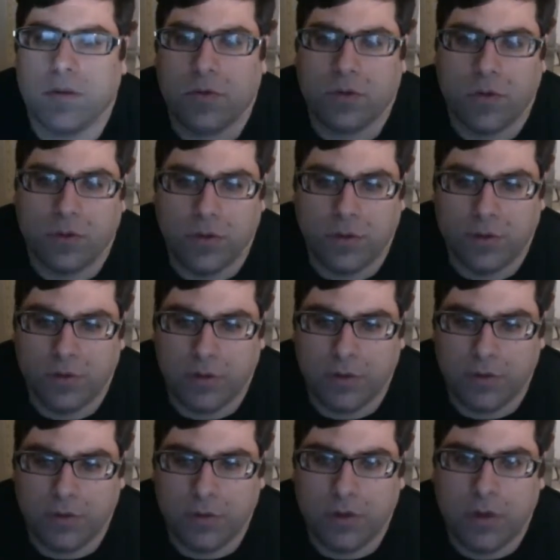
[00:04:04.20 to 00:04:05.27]
show this to
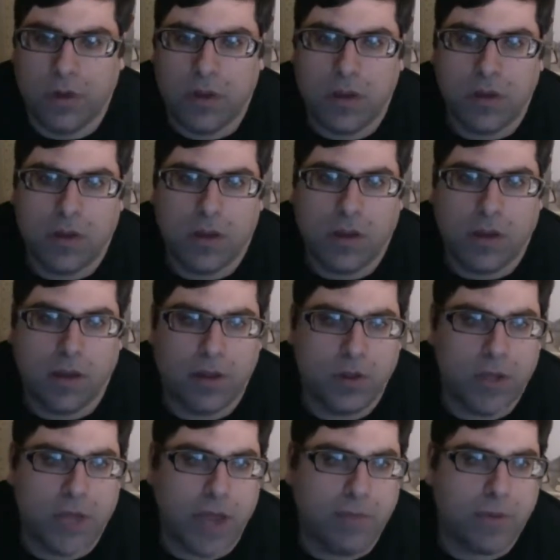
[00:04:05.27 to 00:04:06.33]
you.
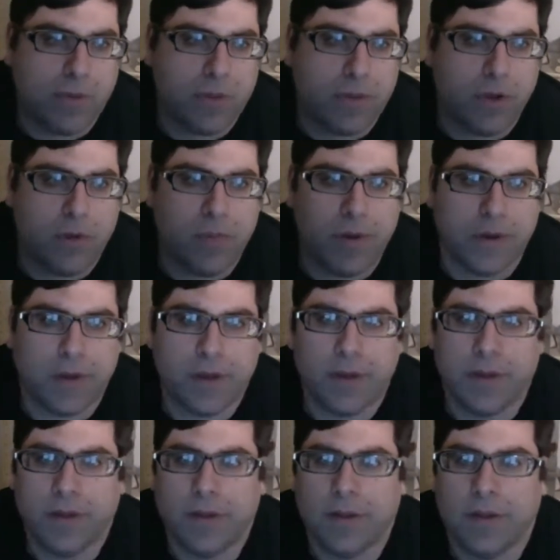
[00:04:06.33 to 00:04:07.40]
Jack Posobiec
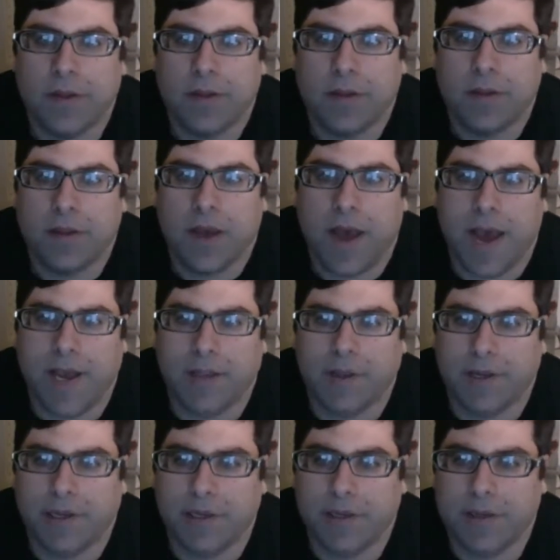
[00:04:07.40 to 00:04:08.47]

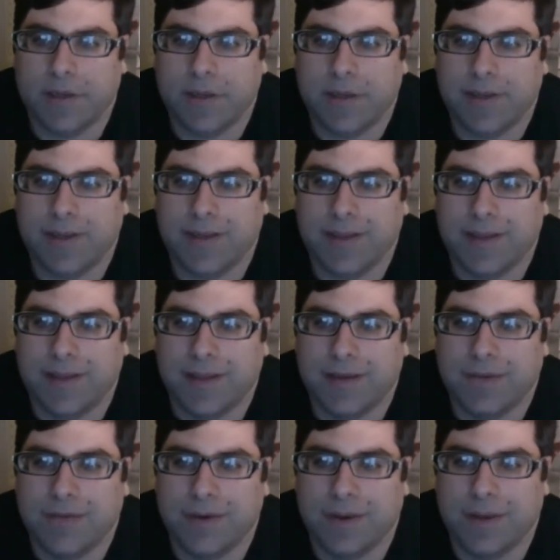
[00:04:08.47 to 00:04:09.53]
highlighted
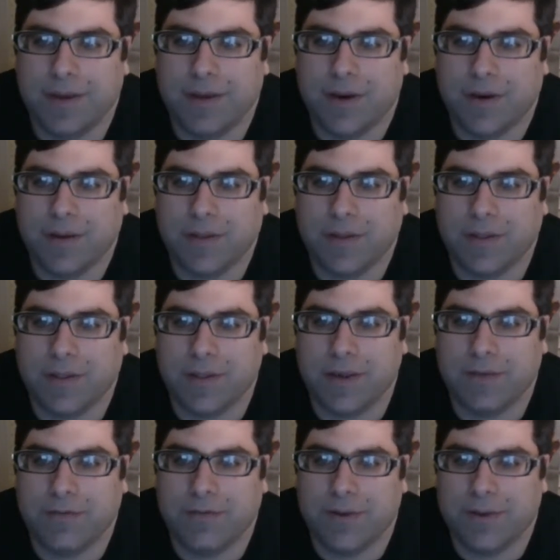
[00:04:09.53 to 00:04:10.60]
what he calls the
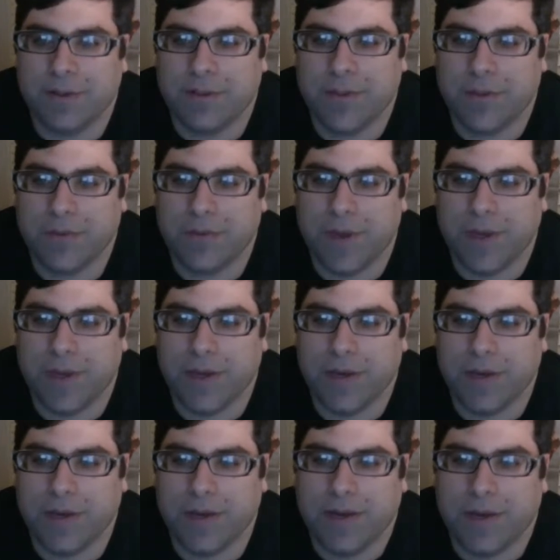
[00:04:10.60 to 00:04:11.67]
difference
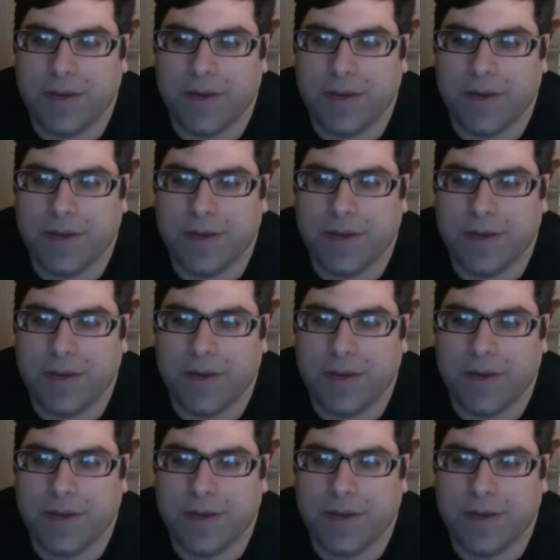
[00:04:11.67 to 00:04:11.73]
between